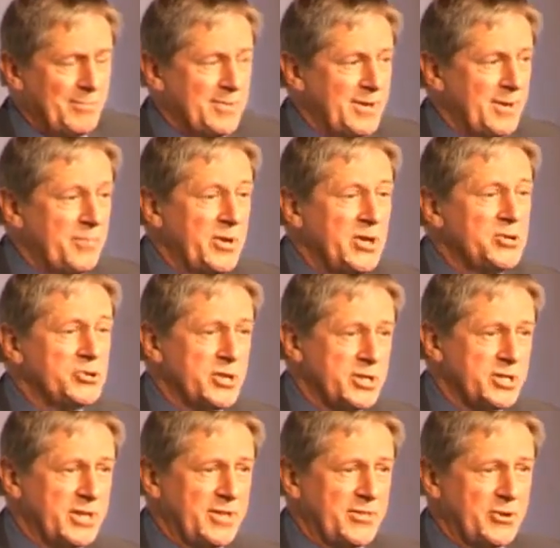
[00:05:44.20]
It'd be
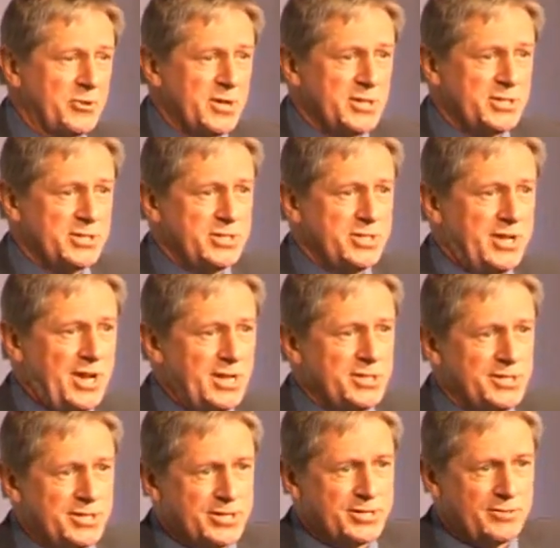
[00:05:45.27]
interesting in the questions and
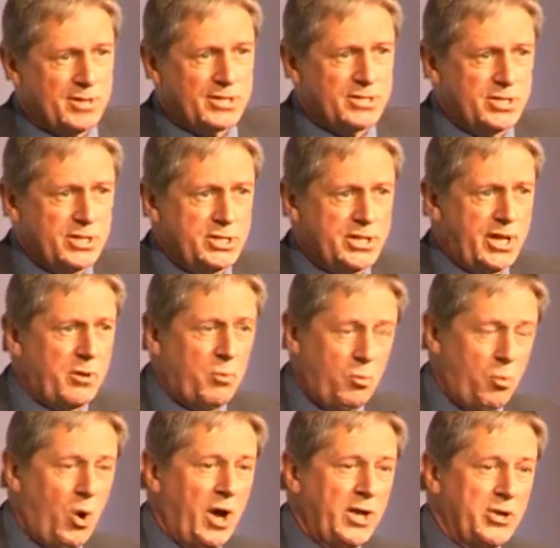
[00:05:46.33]
answers to actually say
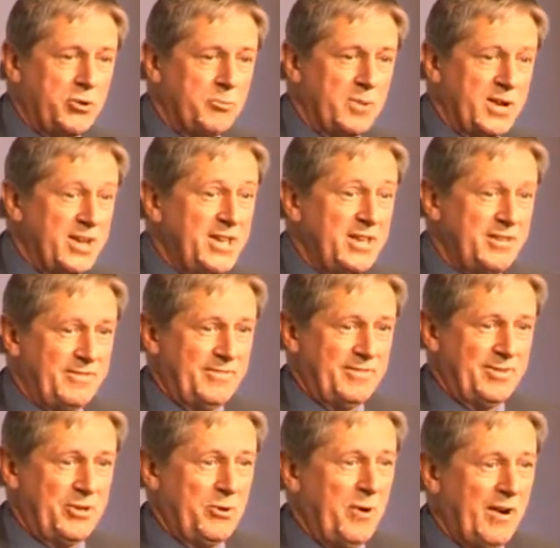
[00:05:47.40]
why you believe
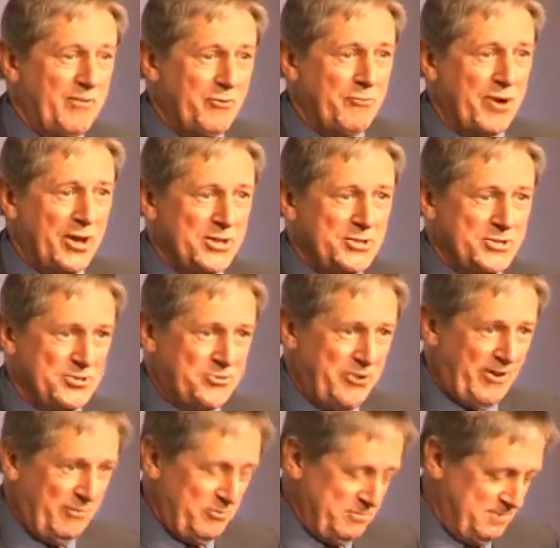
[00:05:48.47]
you have a right to
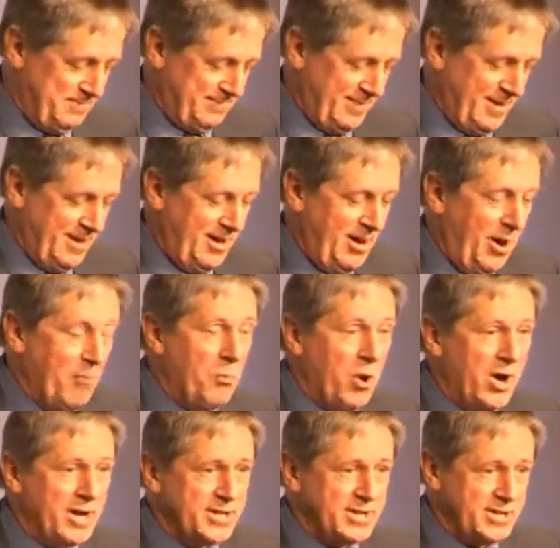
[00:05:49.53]
travel and
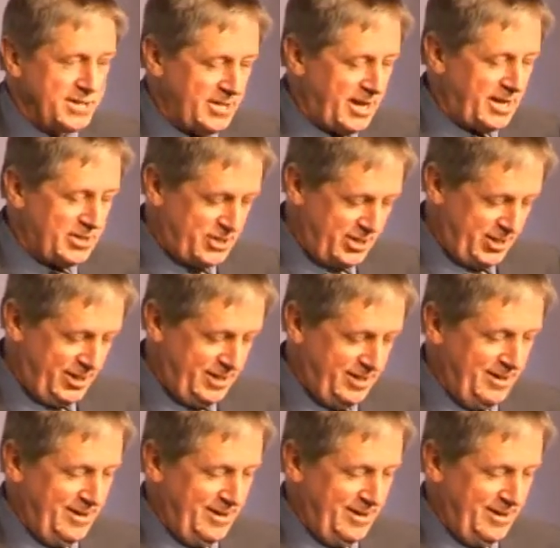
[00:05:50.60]
why it isn't actually